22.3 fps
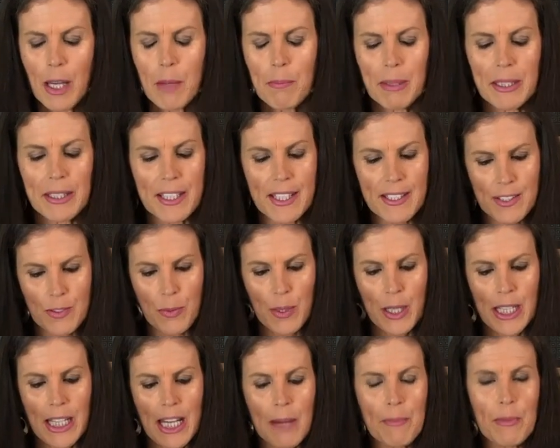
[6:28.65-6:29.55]
But this
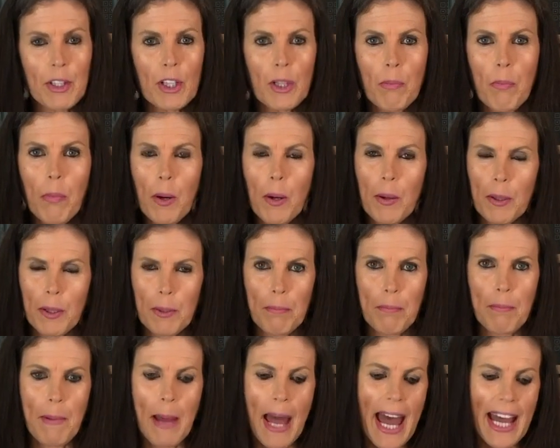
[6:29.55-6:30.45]
one I'm going to
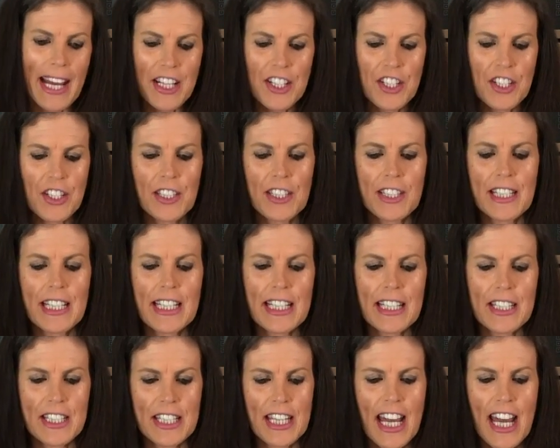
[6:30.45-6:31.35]
put back into the
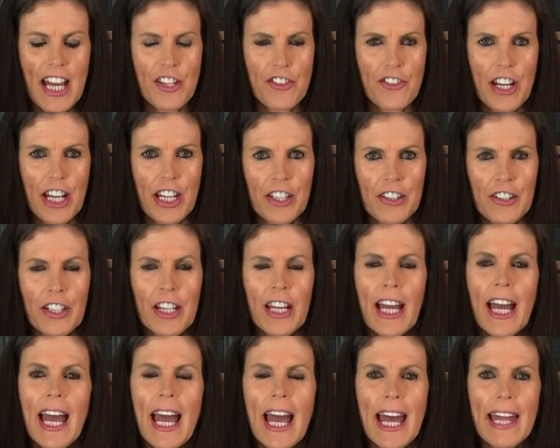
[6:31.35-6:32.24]
dehydrator
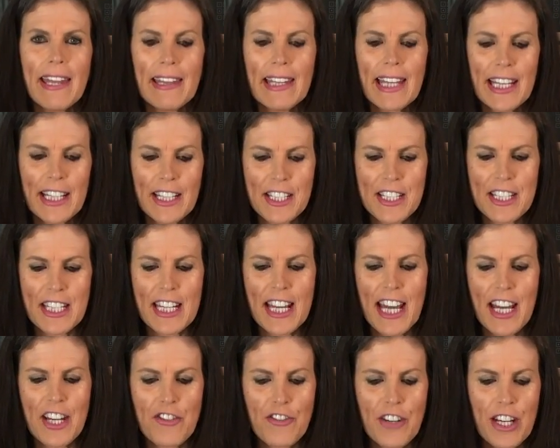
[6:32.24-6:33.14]
and let it
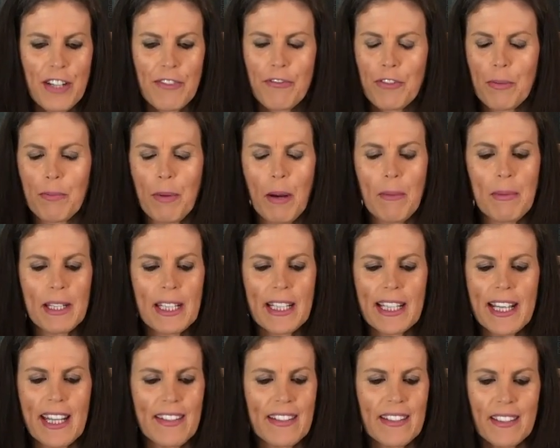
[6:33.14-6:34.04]
dehydrate for probably
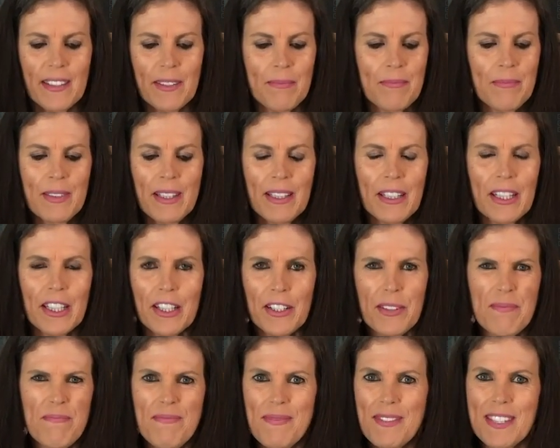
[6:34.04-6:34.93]
another, you
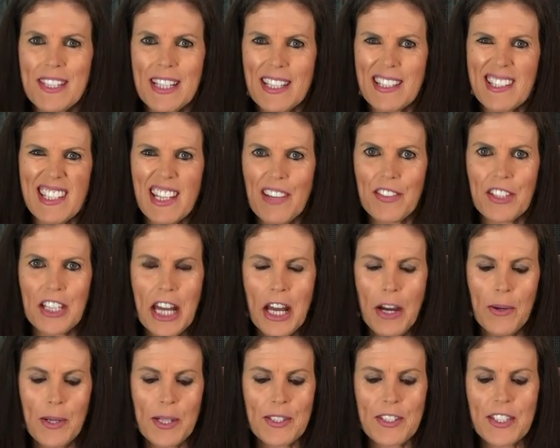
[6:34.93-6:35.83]
know, 6-7
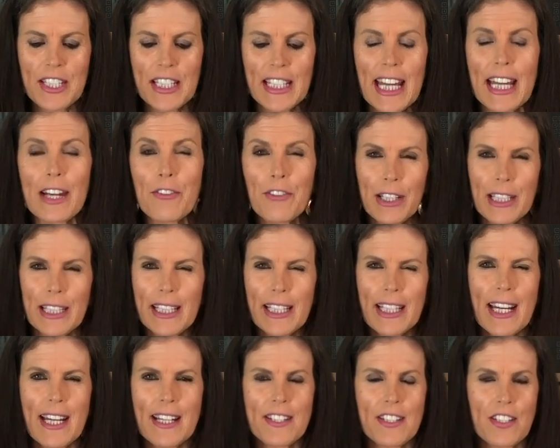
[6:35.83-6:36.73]
hours to get really
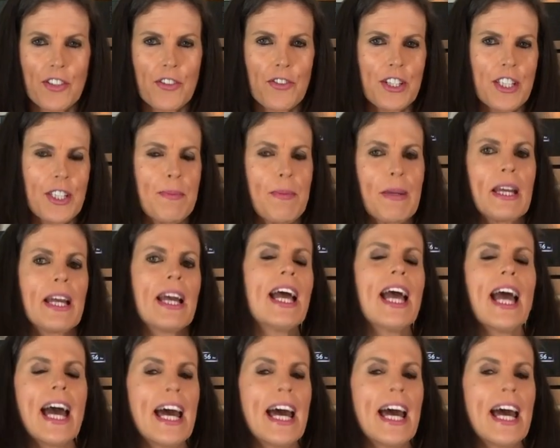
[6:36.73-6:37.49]
nice and crispy.